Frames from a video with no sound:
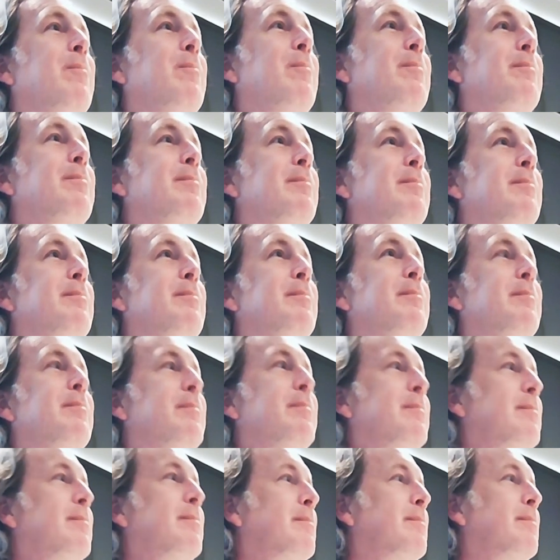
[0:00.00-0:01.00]

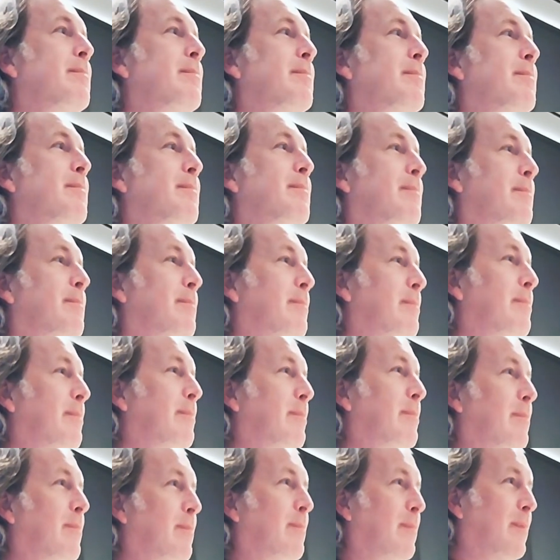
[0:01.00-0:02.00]

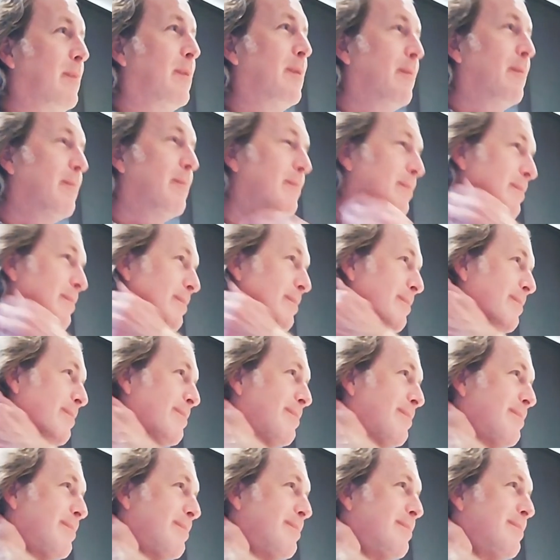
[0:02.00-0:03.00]

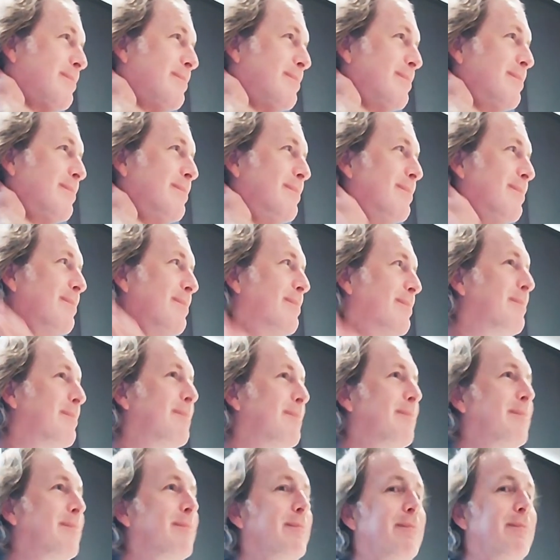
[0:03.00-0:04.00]

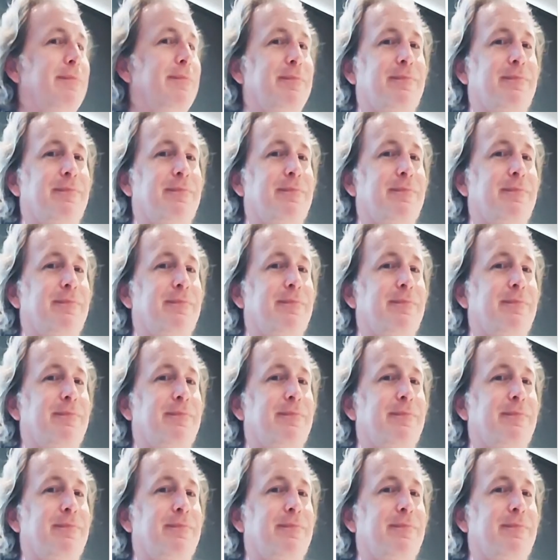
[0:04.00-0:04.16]
Nothing is said.